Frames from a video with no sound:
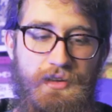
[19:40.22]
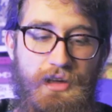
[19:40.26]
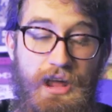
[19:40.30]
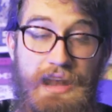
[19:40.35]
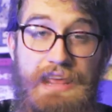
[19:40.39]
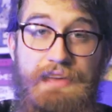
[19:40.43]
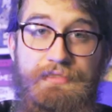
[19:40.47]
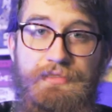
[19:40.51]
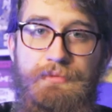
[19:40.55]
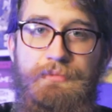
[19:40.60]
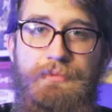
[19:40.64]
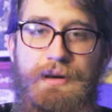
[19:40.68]
And
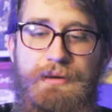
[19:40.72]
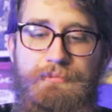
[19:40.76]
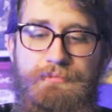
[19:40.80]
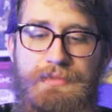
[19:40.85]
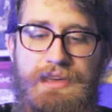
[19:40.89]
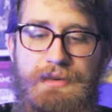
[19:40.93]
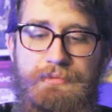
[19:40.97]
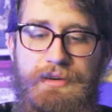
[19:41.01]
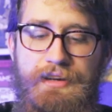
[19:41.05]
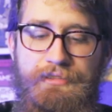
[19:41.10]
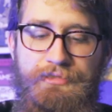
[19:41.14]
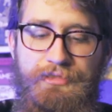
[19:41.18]
even
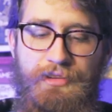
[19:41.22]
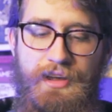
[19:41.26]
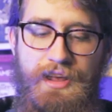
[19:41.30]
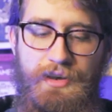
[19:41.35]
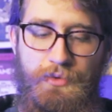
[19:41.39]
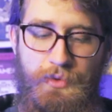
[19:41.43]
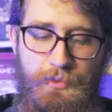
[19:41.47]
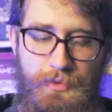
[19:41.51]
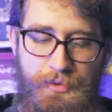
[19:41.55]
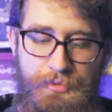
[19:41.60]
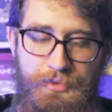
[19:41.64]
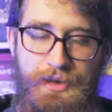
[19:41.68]
me and my
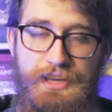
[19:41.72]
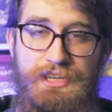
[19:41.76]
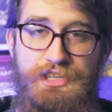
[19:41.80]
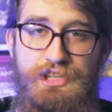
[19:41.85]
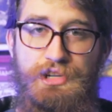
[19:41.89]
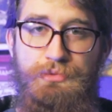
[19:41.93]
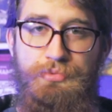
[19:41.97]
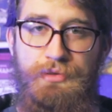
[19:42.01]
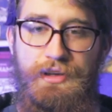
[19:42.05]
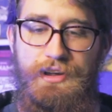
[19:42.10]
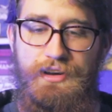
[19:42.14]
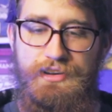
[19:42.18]
friend, when we play
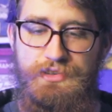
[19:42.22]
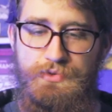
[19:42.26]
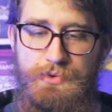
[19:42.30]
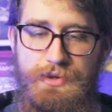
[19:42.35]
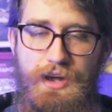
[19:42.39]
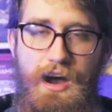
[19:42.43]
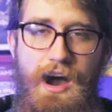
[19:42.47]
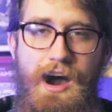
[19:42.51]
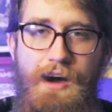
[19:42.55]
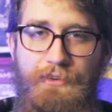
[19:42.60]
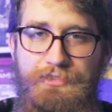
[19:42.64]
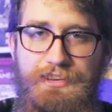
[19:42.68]
2 players, we
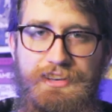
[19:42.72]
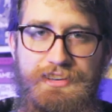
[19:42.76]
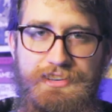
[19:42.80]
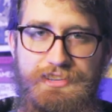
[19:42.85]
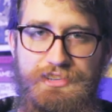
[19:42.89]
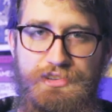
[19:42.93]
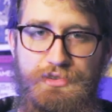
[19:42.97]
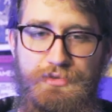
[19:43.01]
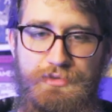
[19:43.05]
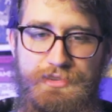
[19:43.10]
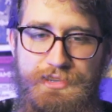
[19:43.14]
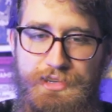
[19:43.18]
often
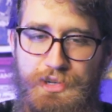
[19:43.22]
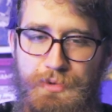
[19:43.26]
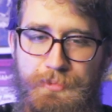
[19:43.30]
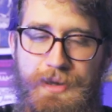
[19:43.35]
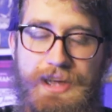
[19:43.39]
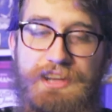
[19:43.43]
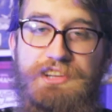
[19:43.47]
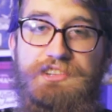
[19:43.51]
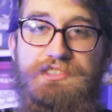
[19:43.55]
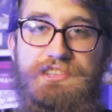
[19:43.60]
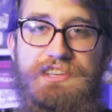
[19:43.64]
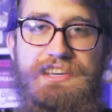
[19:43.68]
do 2
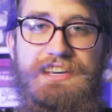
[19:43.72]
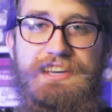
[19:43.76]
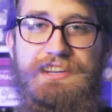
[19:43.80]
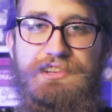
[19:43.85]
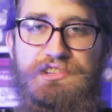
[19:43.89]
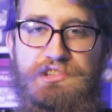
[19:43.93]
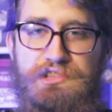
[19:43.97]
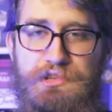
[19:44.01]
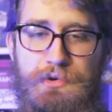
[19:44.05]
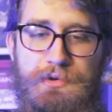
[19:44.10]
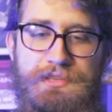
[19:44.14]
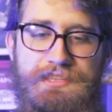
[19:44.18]
mages
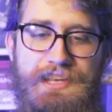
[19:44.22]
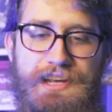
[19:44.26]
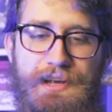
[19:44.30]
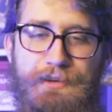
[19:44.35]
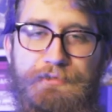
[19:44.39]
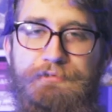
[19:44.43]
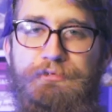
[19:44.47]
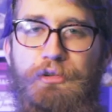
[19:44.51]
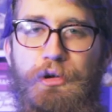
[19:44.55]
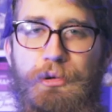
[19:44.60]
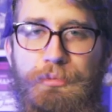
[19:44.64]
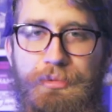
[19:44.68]
each, so it's like a
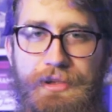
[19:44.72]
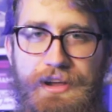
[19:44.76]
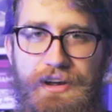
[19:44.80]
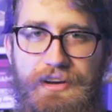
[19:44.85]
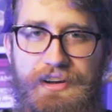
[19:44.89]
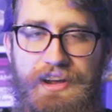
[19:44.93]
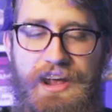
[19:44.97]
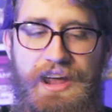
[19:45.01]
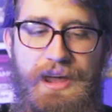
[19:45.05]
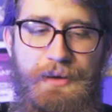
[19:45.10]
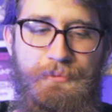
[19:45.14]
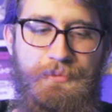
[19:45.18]

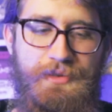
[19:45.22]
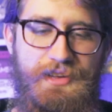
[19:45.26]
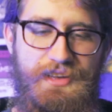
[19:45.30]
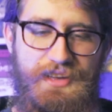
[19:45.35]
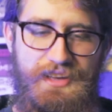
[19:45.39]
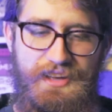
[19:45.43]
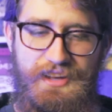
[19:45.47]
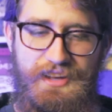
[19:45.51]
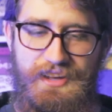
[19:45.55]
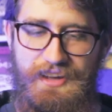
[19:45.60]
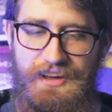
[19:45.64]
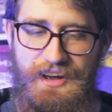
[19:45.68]
4-player game,
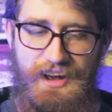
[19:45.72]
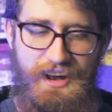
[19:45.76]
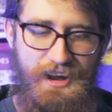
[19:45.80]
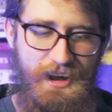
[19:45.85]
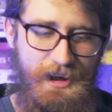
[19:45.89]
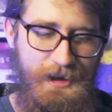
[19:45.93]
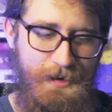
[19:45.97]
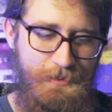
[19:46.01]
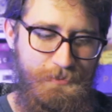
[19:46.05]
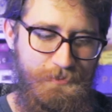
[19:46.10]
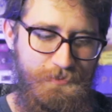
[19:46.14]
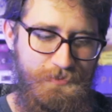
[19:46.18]

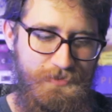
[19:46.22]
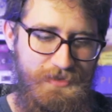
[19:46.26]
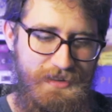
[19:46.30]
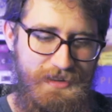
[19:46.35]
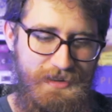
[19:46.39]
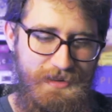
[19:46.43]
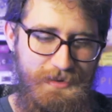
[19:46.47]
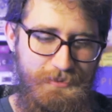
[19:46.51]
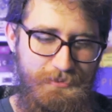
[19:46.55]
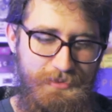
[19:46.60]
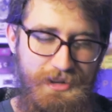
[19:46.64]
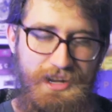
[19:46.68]

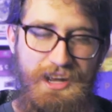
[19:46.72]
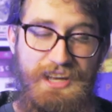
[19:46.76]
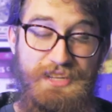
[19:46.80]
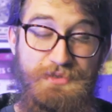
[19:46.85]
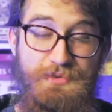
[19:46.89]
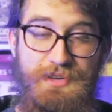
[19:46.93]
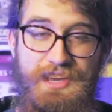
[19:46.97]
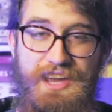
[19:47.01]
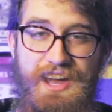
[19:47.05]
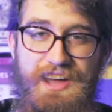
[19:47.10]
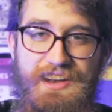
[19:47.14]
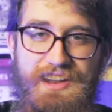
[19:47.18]
because
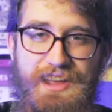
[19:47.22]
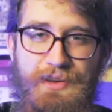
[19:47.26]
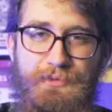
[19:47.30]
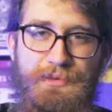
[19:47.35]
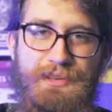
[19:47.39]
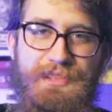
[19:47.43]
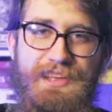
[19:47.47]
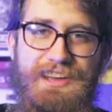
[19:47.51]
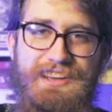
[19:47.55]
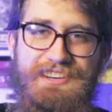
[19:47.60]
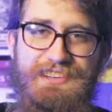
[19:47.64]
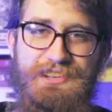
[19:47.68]
we can and we
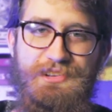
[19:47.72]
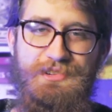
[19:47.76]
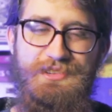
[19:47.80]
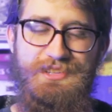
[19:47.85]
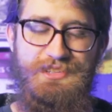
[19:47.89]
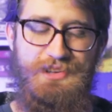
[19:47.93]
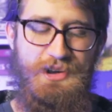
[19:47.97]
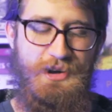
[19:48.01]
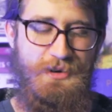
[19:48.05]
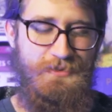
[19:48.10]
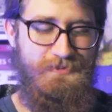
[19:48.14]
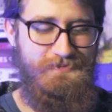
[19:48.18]
like to.
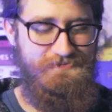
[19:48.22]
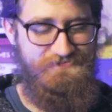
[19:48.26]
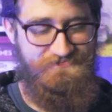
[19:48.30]
So